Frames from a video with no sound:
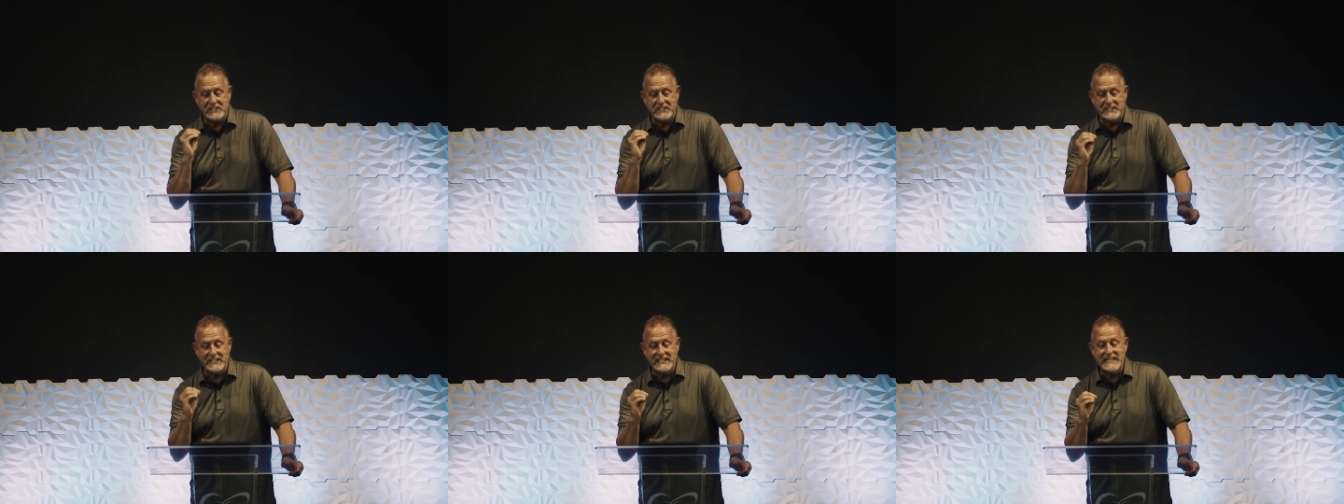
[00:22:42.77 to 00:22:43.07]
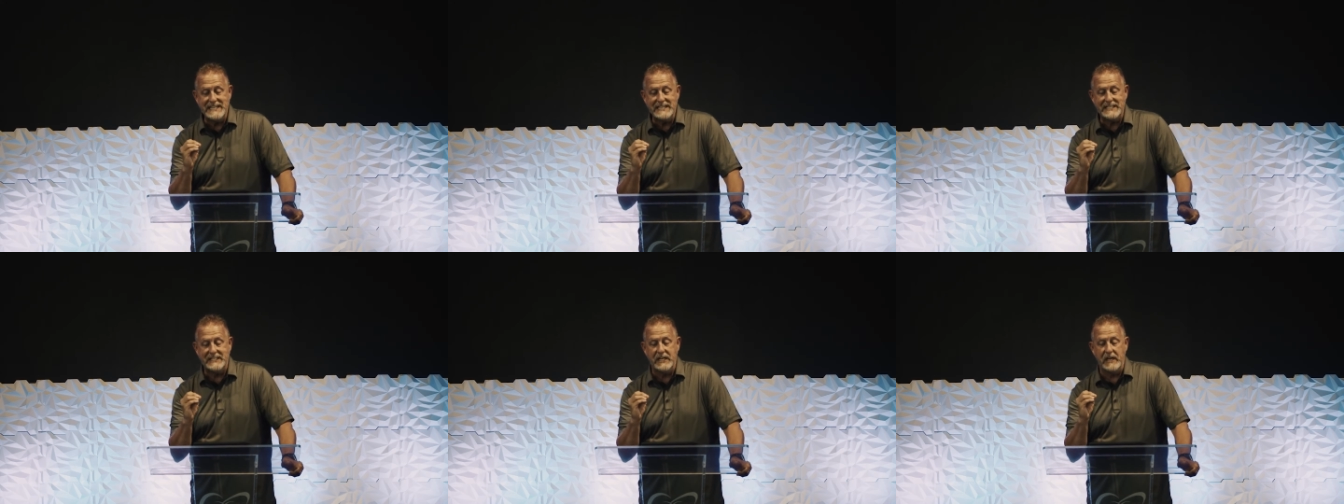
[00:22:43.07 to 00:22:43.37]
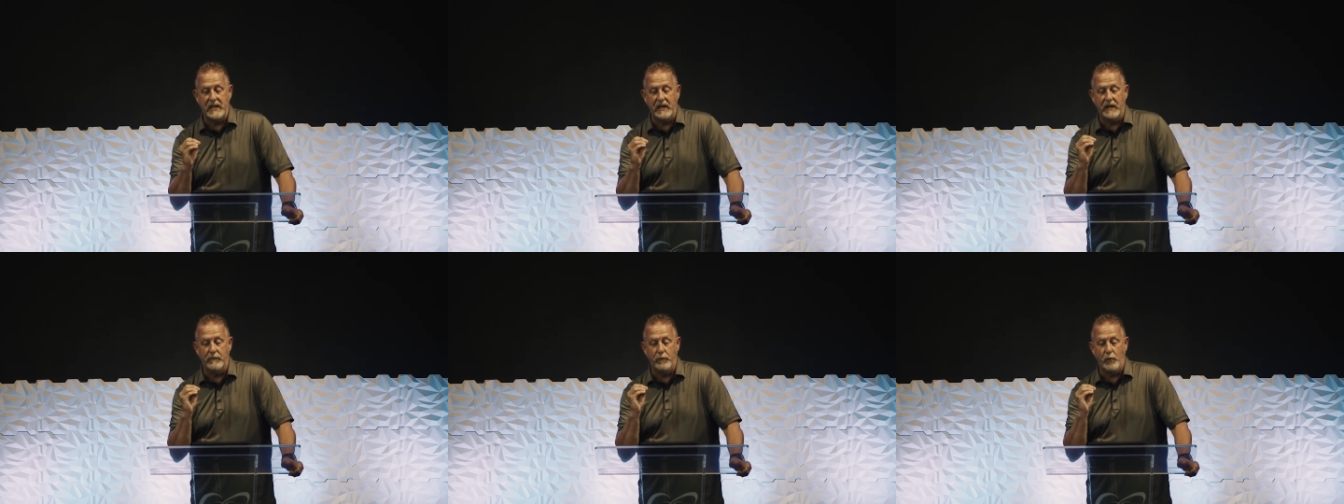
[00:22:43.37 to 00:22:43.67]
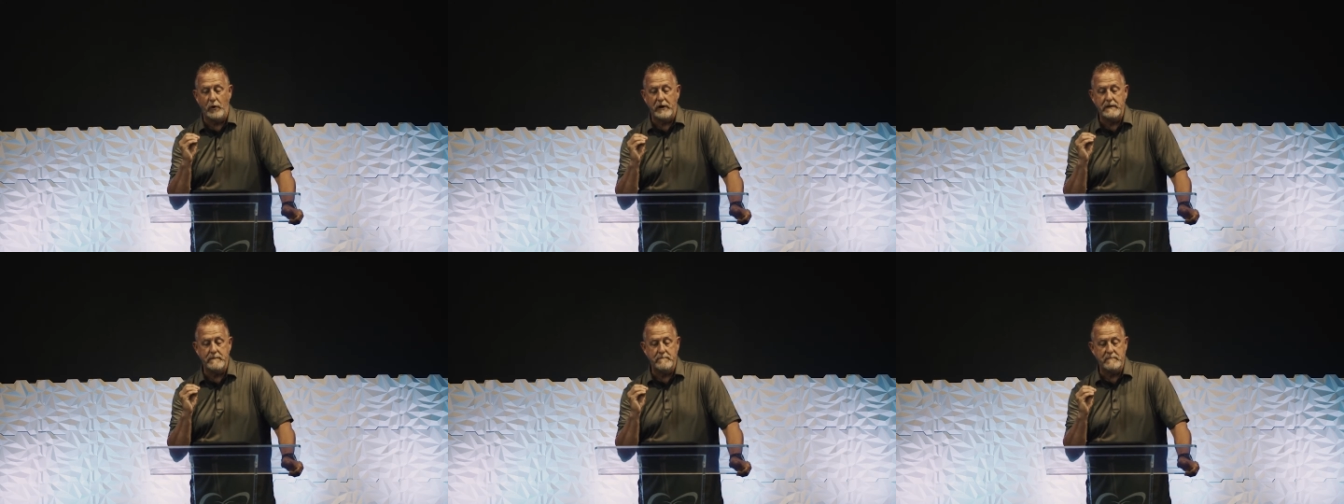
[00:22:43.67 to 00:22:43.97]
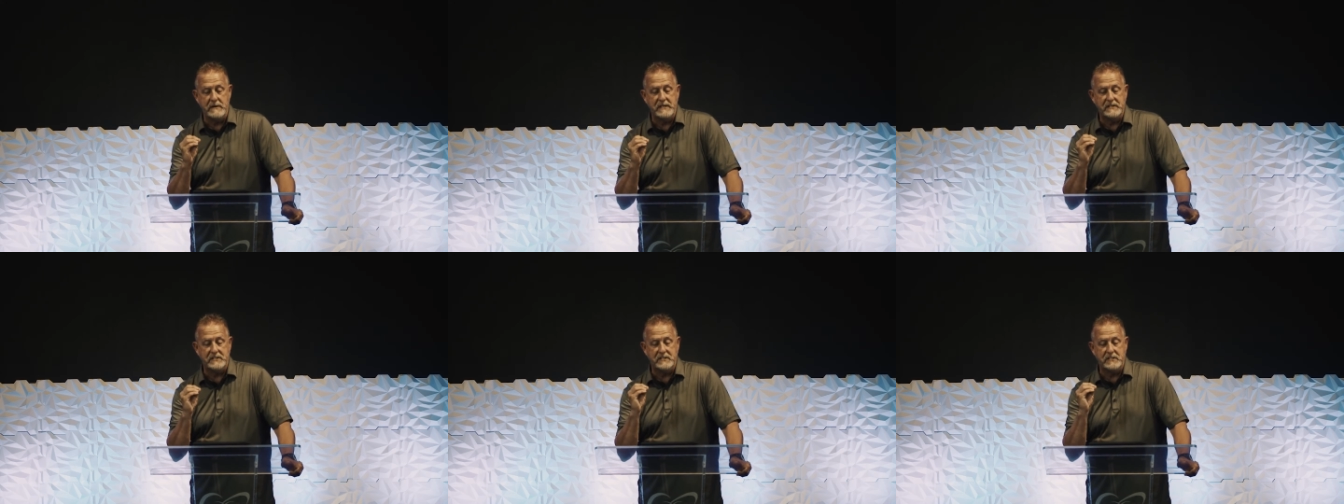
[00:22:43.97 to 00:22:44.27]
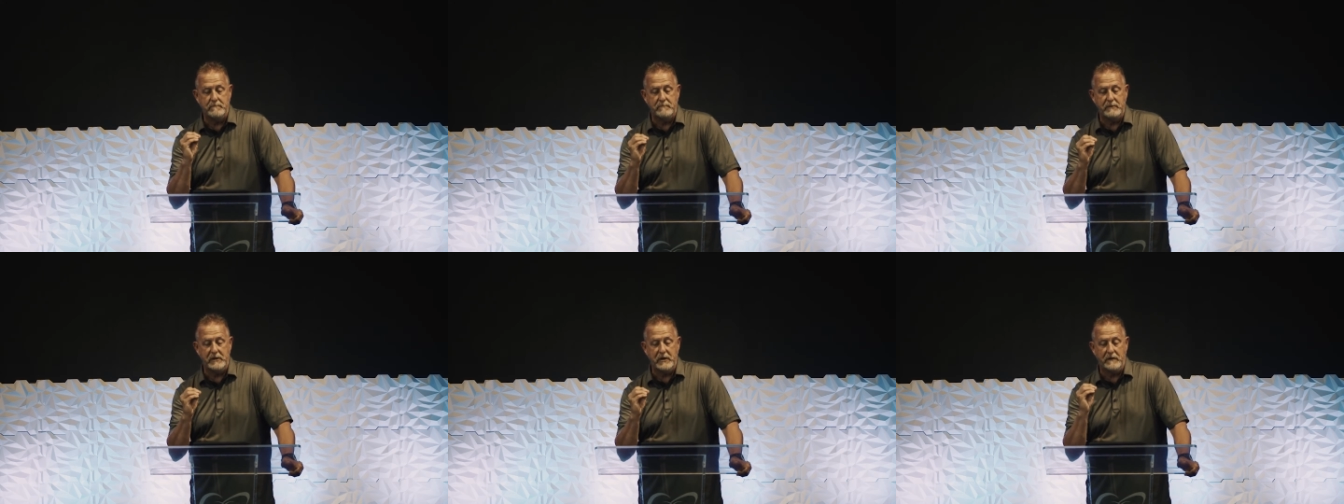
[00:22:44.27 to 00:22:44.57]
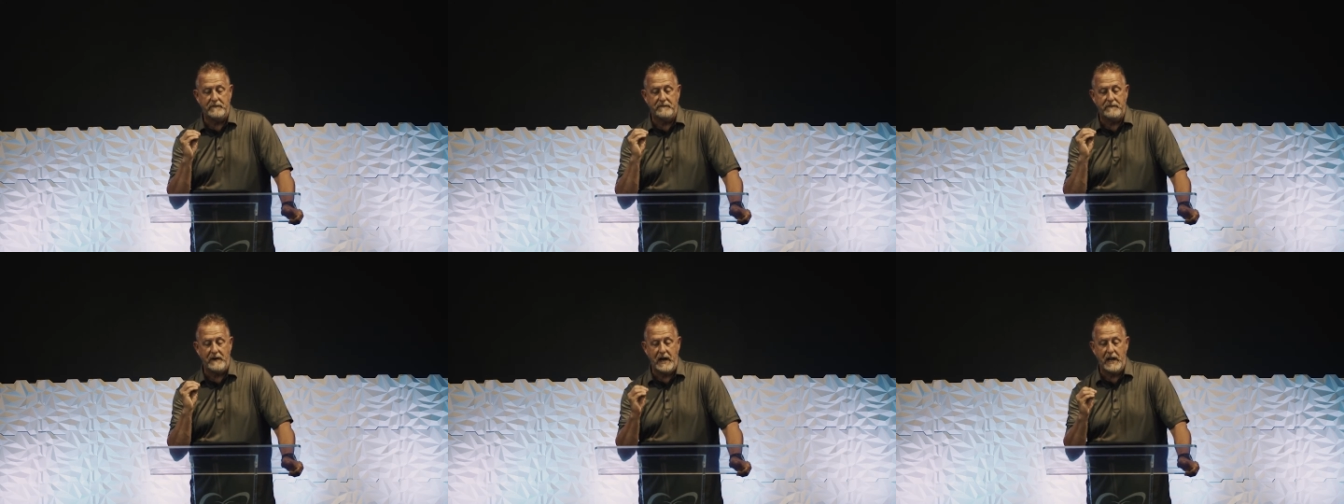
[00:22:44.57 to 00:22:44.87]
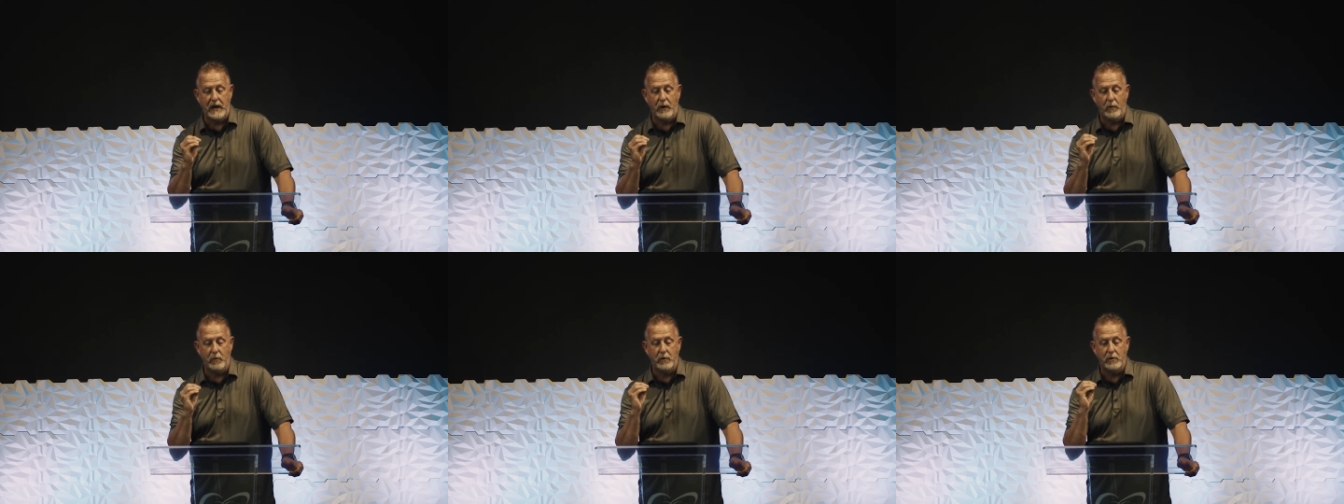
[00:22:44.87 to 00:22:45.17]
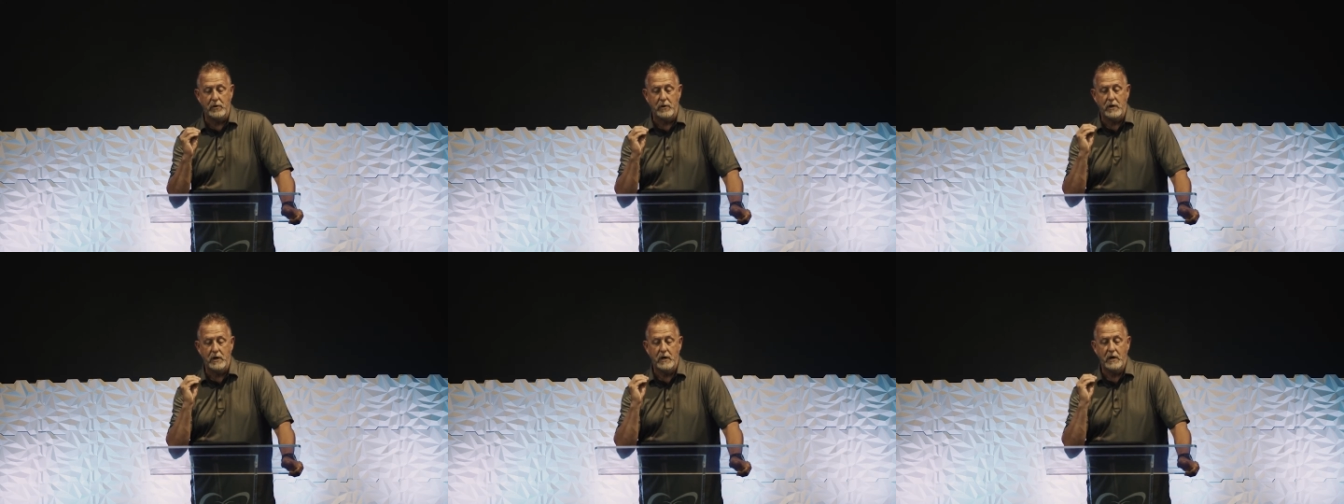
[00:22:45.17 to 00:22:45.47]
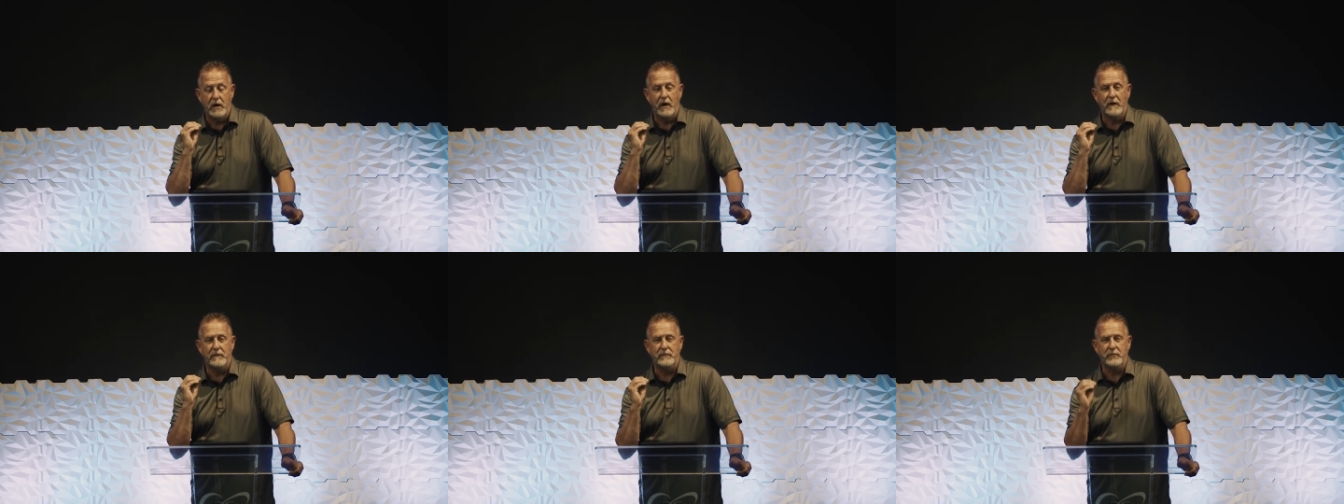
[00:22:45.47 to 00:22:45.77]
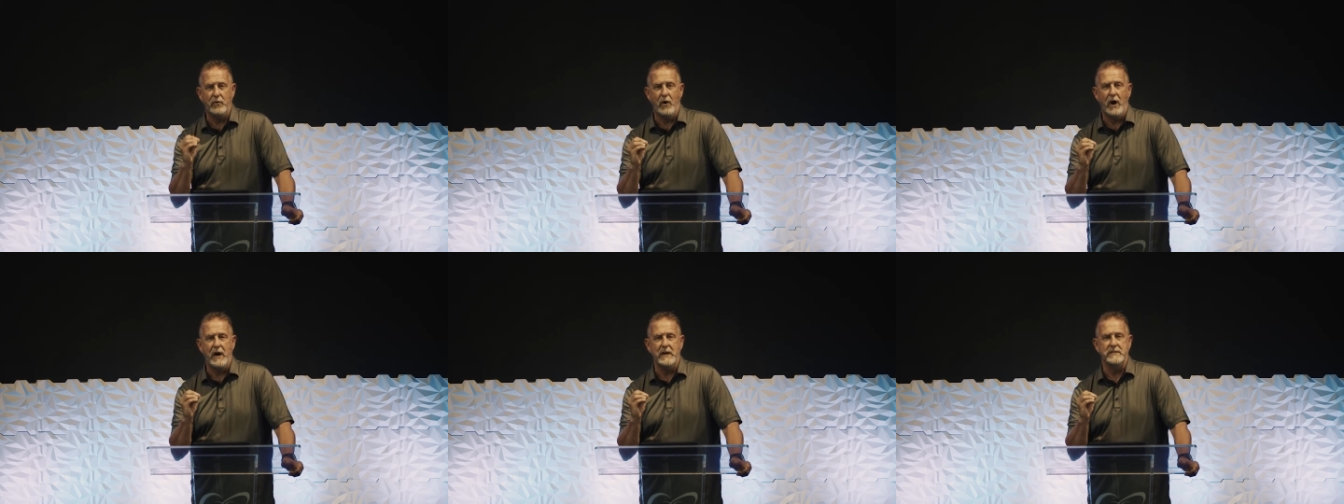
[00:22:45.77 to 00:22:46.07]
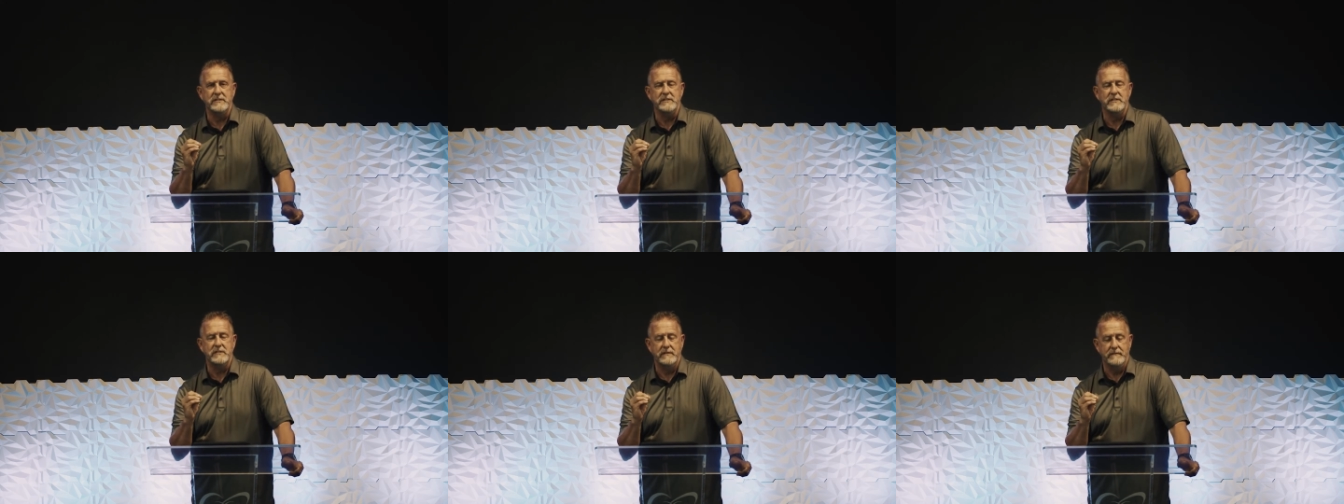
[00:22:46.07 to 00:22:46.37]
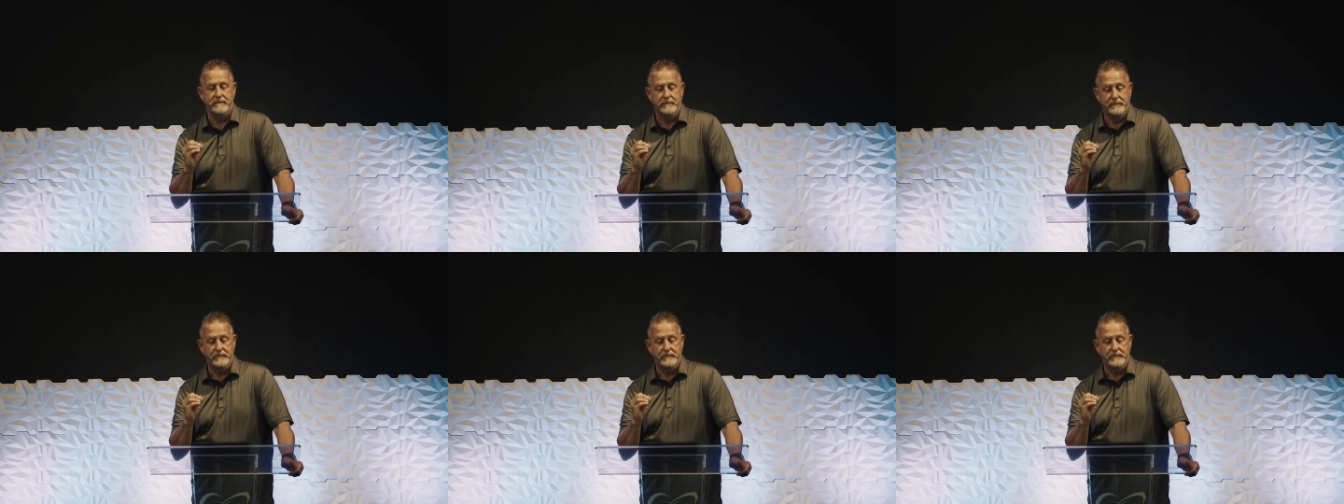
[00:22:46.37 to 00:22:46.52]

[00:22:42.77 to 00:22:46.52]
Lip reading: detail of what it means to be a follower of Christ.